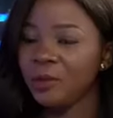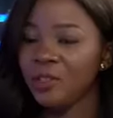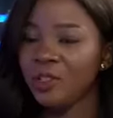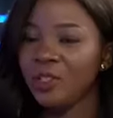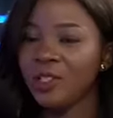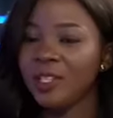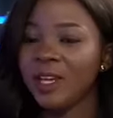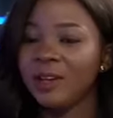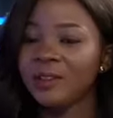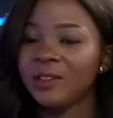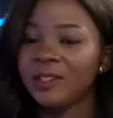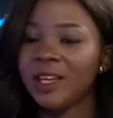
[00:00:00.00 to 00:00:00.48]
You
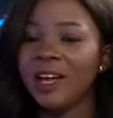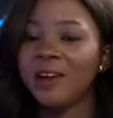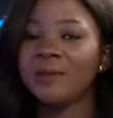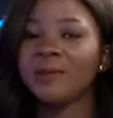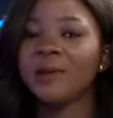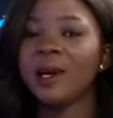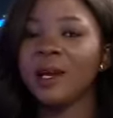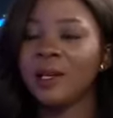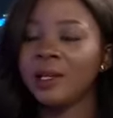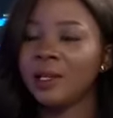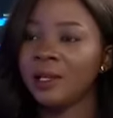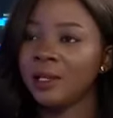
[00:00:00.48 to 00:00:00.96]
just have to have
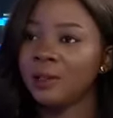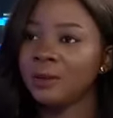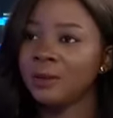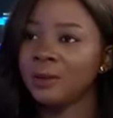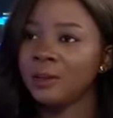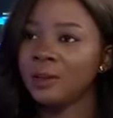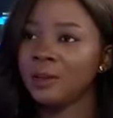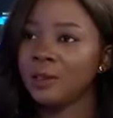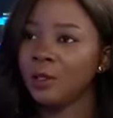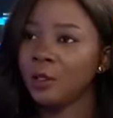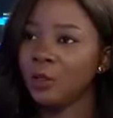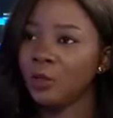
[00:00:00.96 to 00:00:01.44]

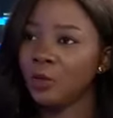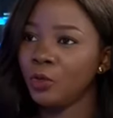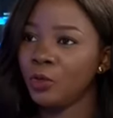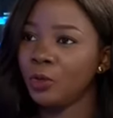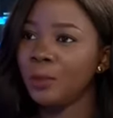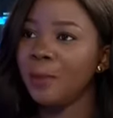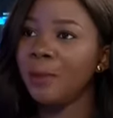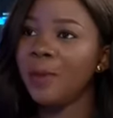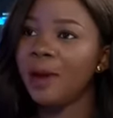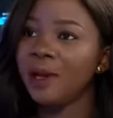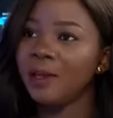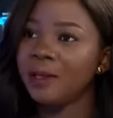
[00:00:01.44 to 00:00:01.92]
guidelines to
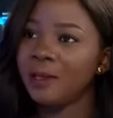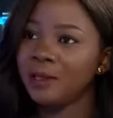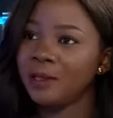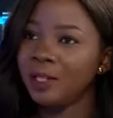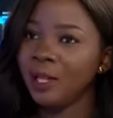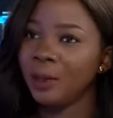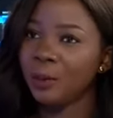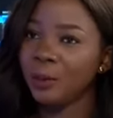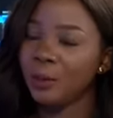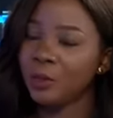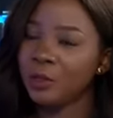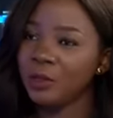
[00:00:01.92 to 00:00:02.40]
manage
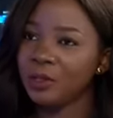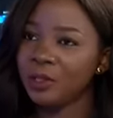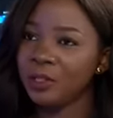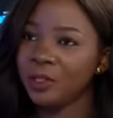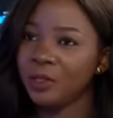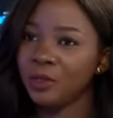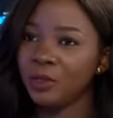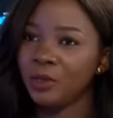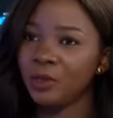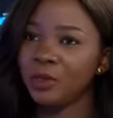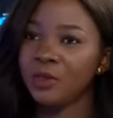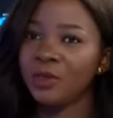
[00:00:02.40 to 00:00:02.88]
that
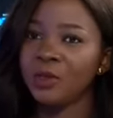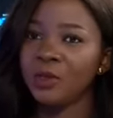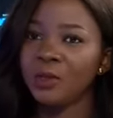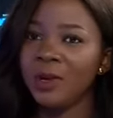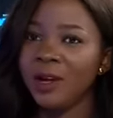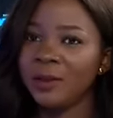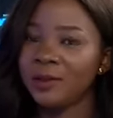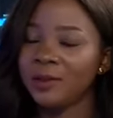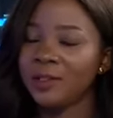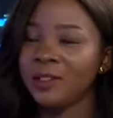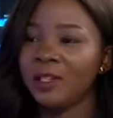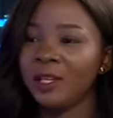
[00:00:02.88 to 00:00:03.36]
process, so you don't
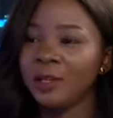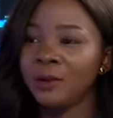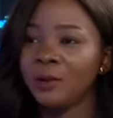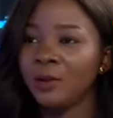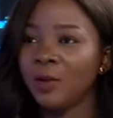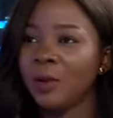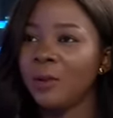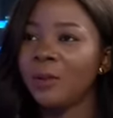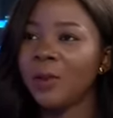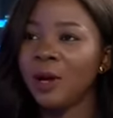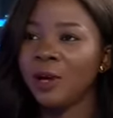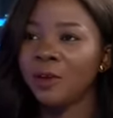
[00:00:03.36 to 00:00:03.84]
have to start
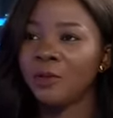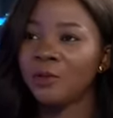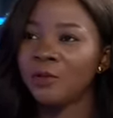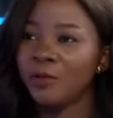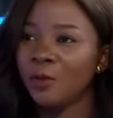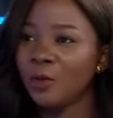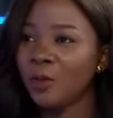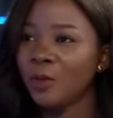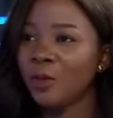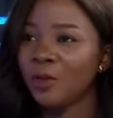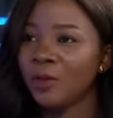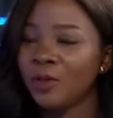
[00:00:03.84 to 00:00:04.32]
going back and
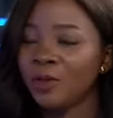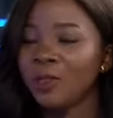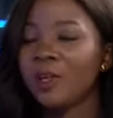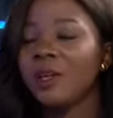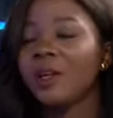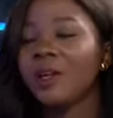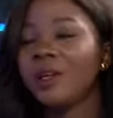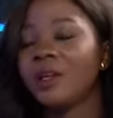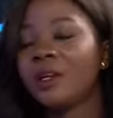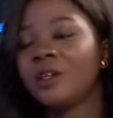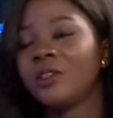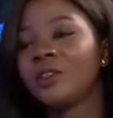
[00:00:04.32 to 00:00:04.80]
forth
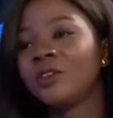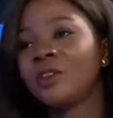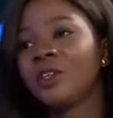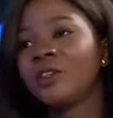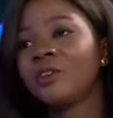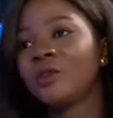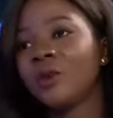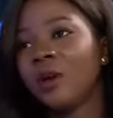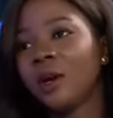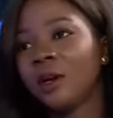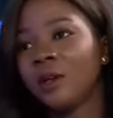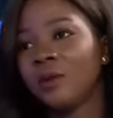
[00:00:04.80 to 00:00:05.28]
and
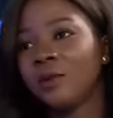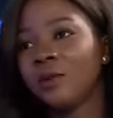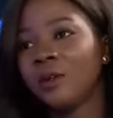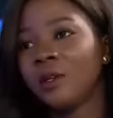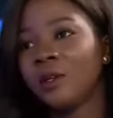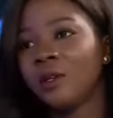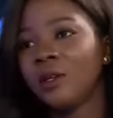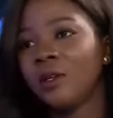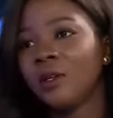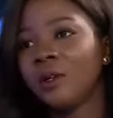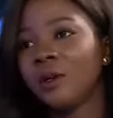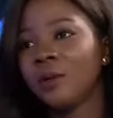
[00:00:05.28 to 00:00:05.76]
trying to agree.